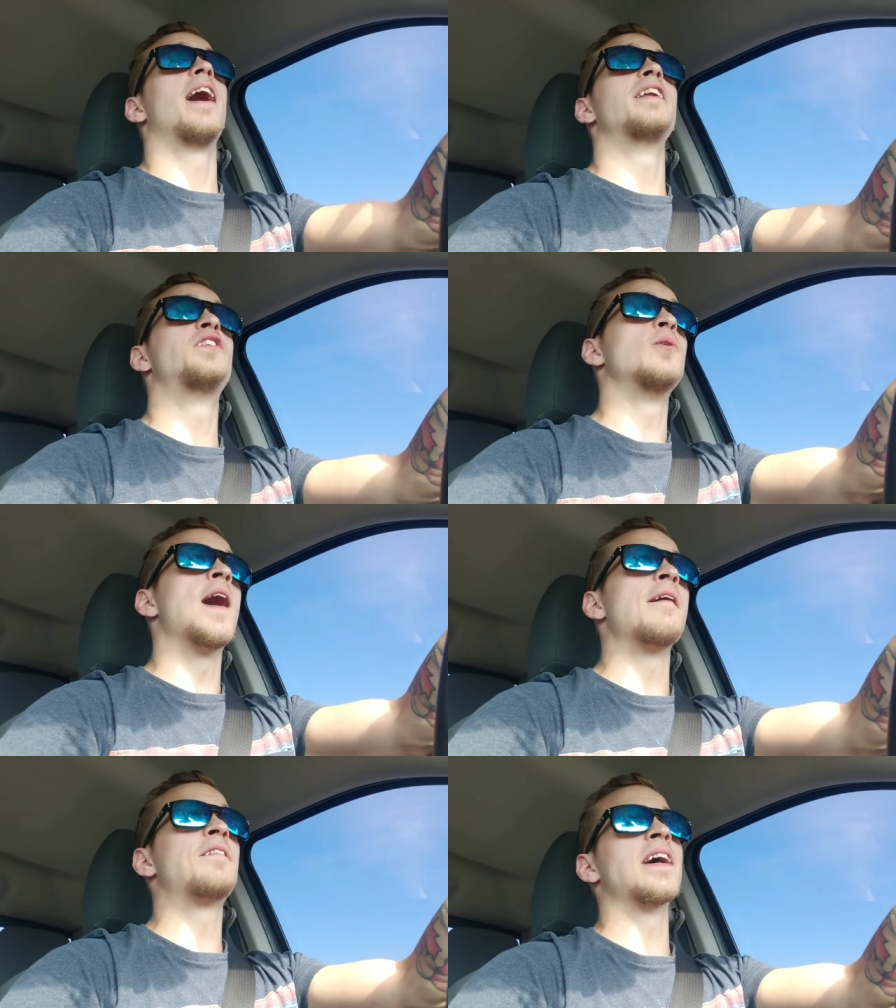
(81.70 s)
I do
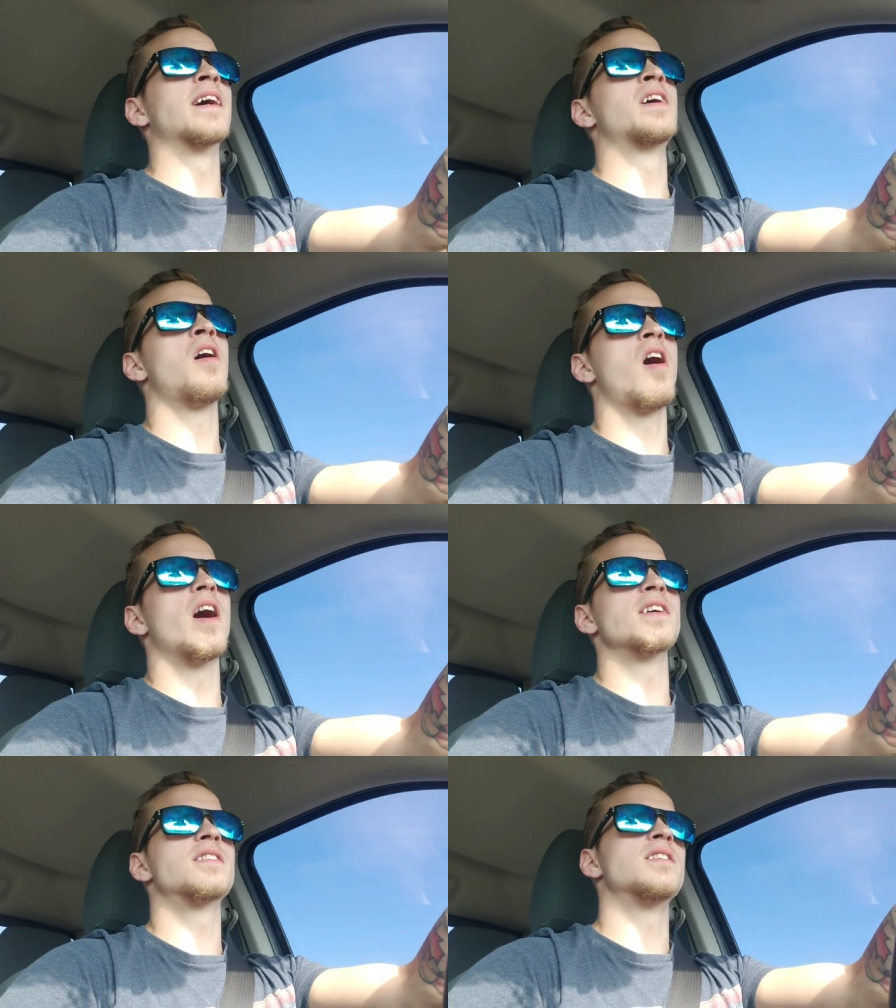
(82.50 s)
have to get a
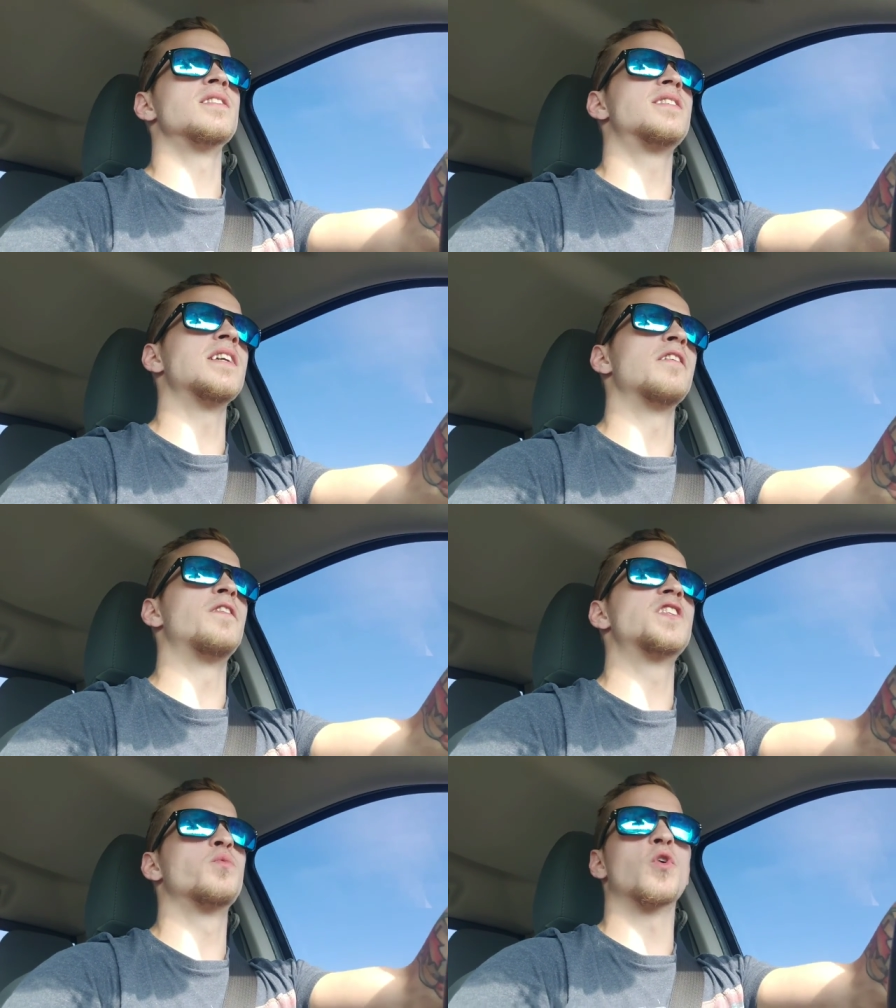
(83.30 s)
cost and see if
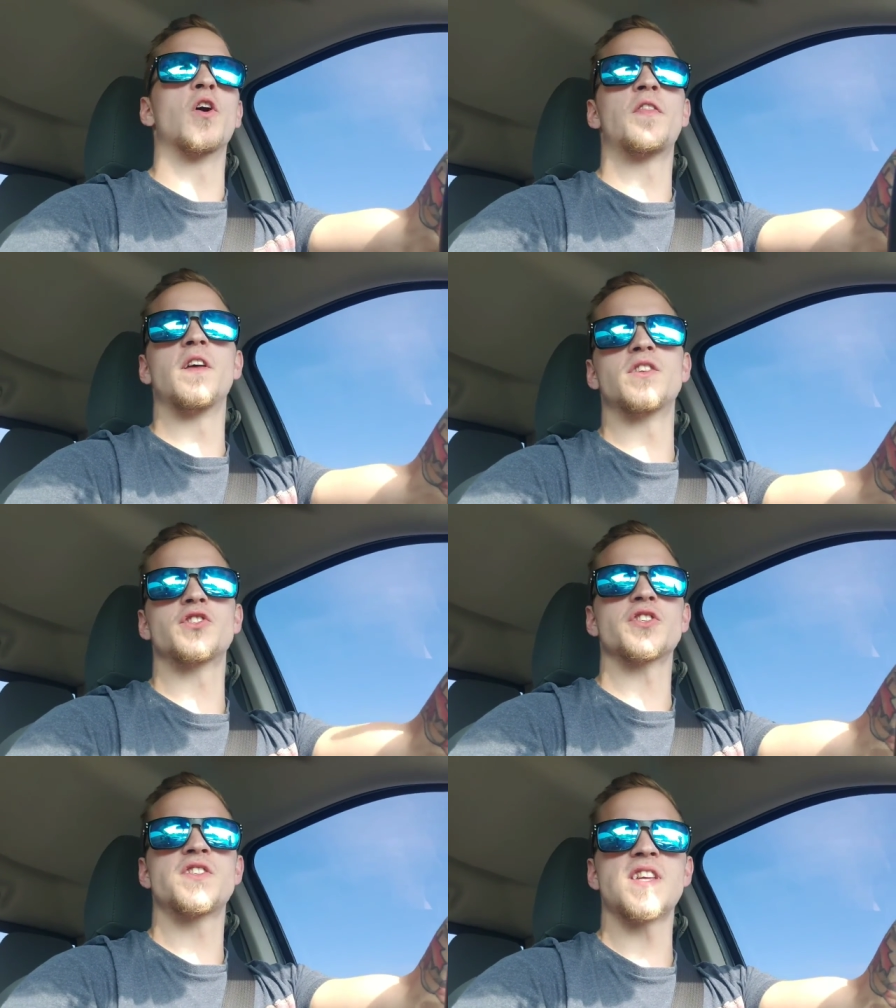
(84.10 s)
it's worth it to
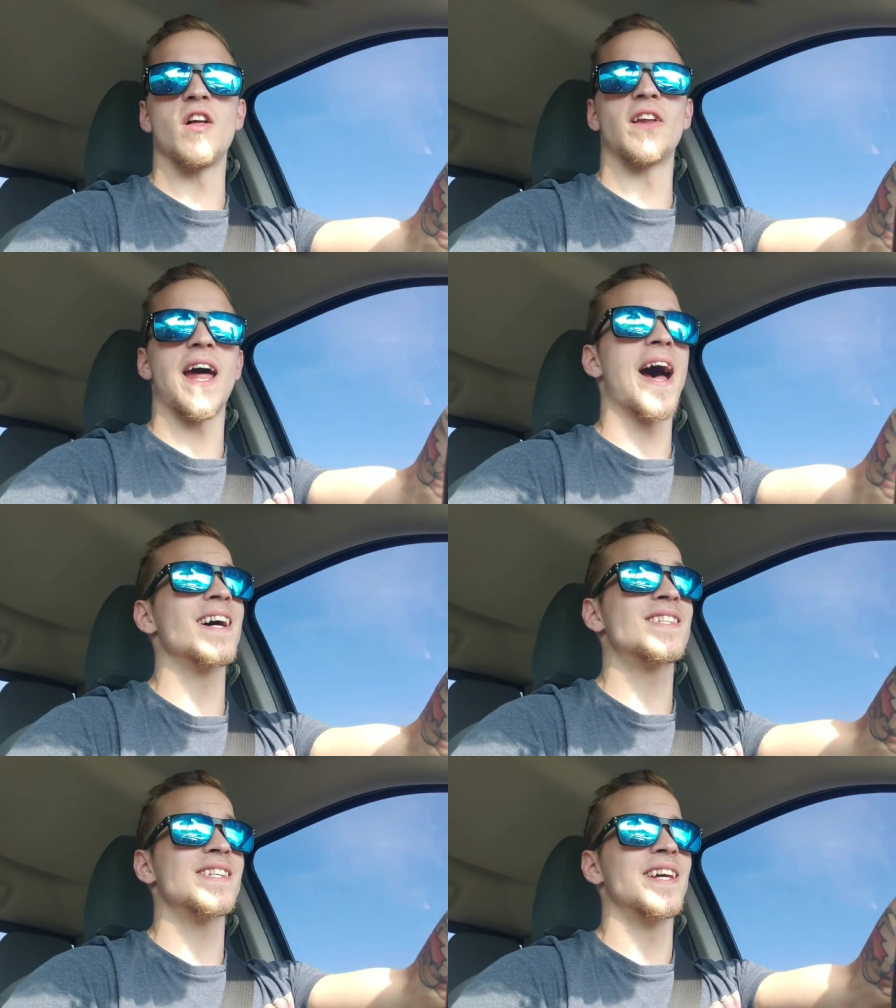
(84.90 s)
just sell it
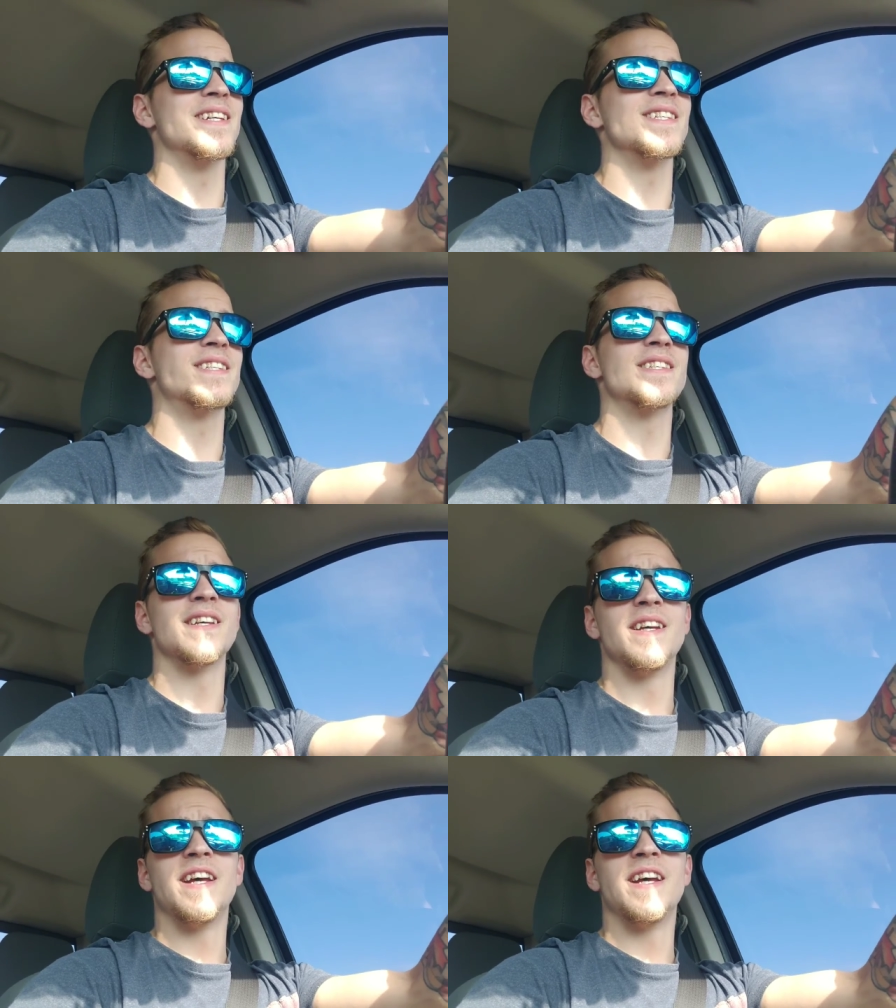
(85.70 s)
as is